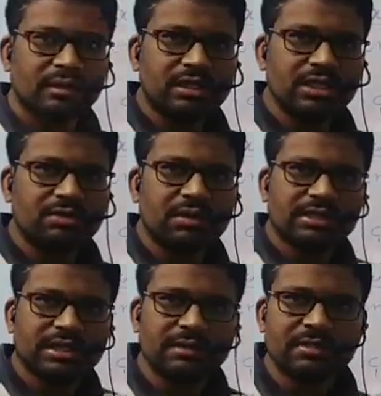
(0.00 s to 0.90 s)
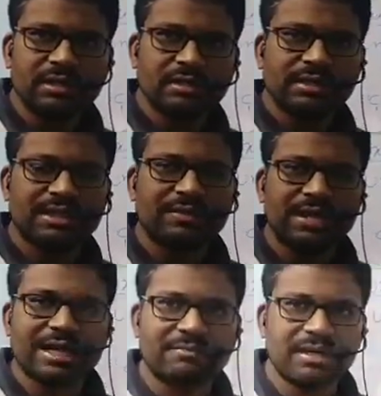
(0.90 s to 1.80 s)
These two are same now, that's why
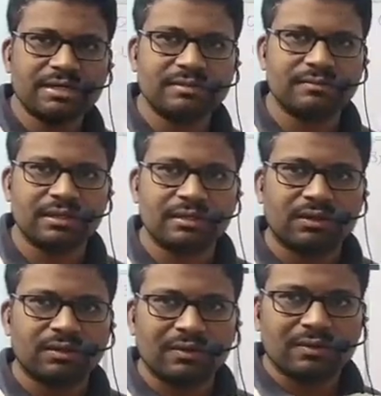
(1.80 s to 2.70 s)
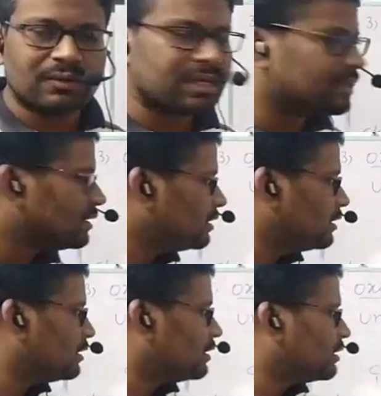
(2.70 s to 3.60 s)
I combined them. Okay?
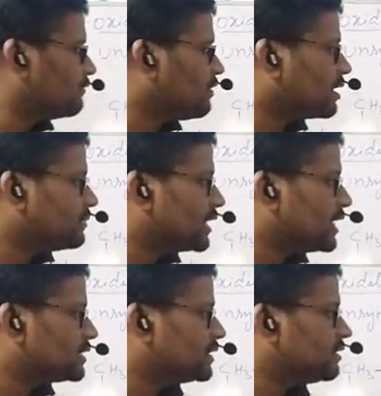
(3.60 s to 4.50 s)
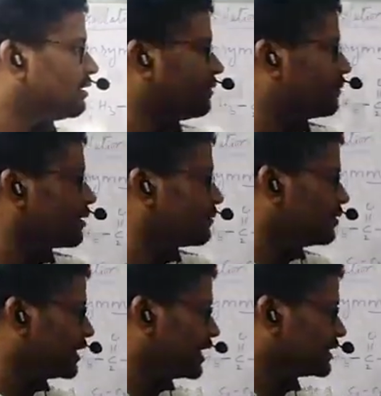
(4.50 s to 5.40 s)
Formic acid,
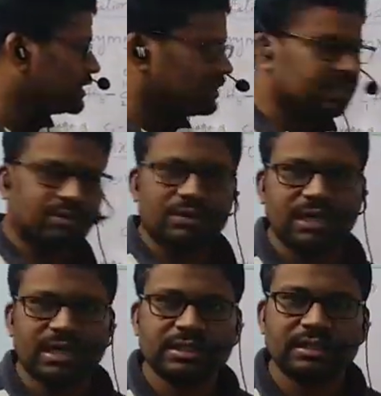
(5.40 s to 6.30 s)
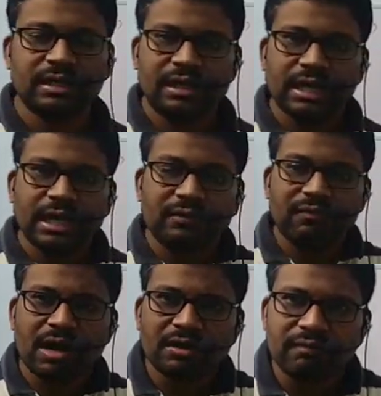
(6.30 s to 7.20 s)
propanoic acid and ethanoic acid. In
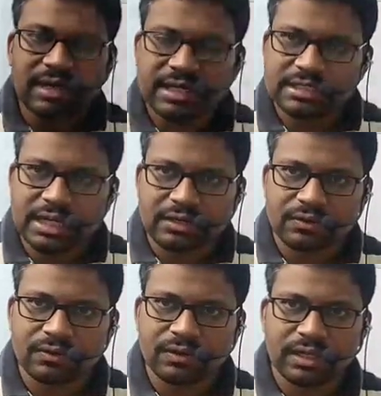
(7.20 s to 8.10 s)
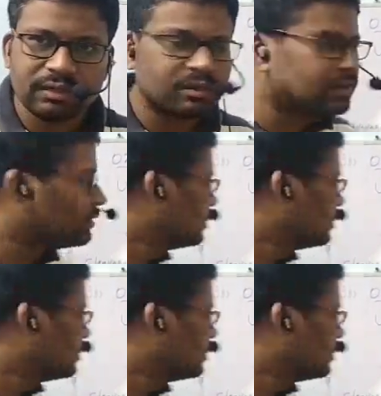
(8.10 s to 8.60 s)
what way it is undergoing?